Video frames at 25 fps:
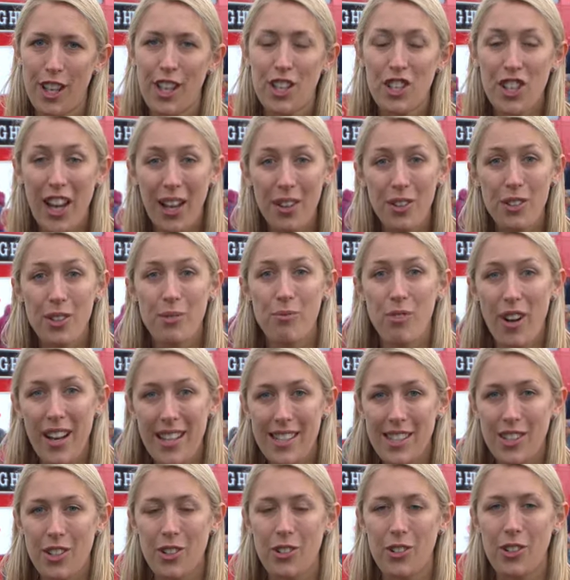at Cheltenham
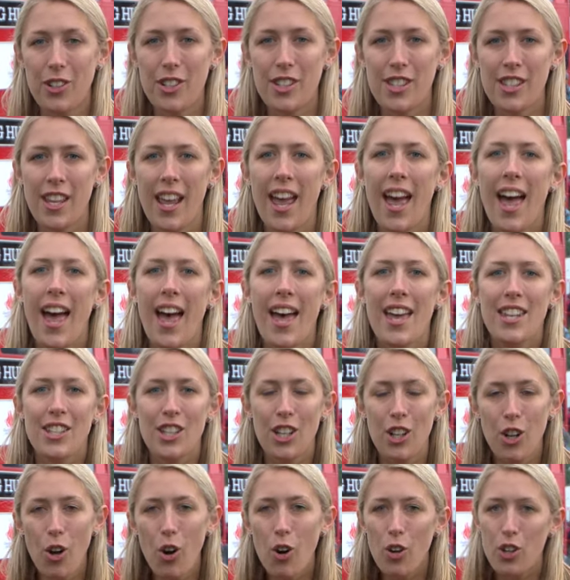Racecourse to
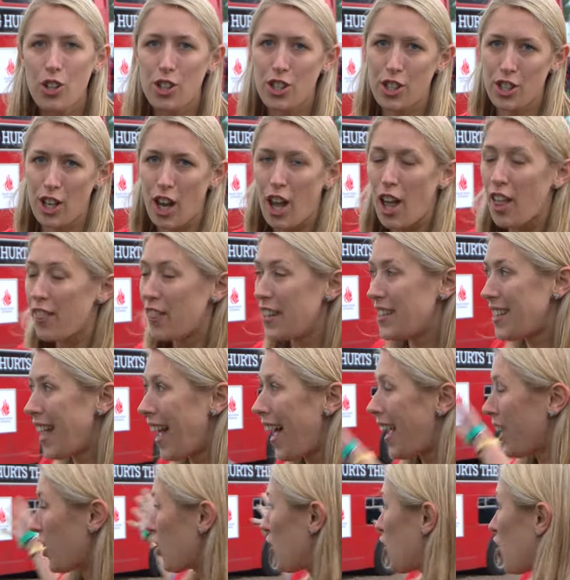launch the
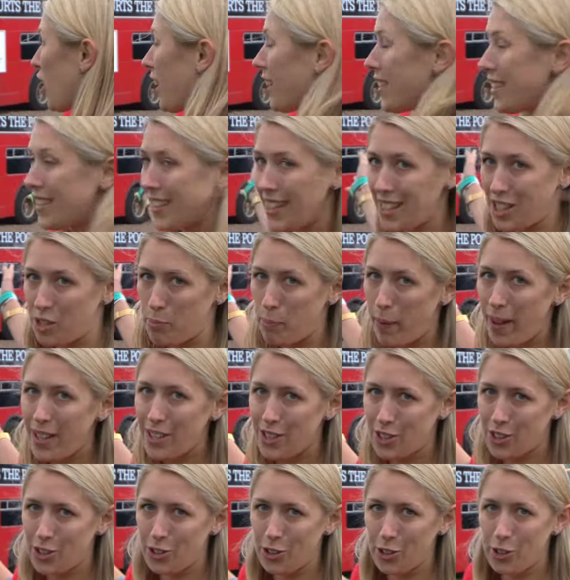Tax Justice Bus
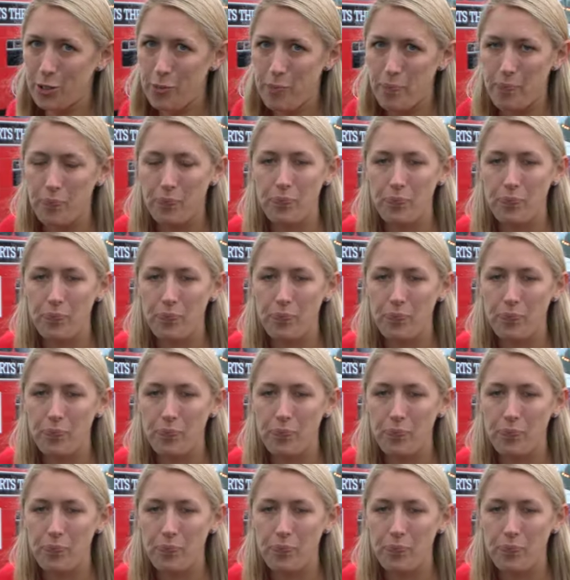Tour.